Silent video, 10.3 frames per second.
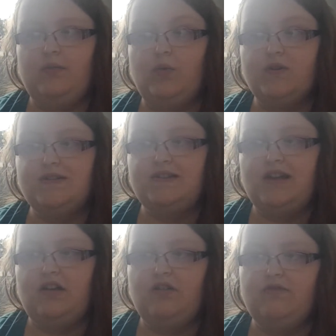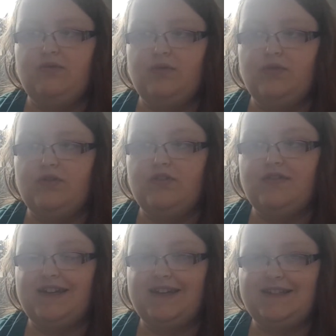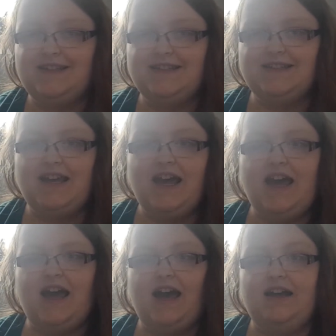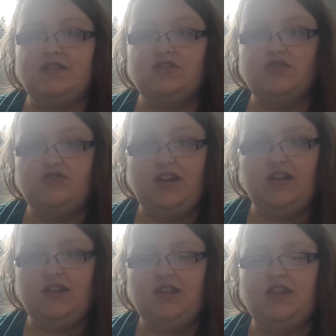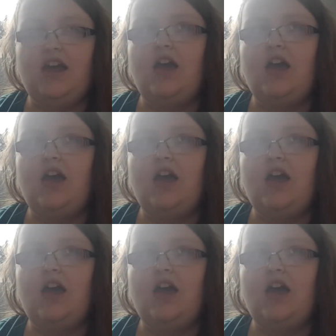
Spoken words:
Horsetail for thickness and strength.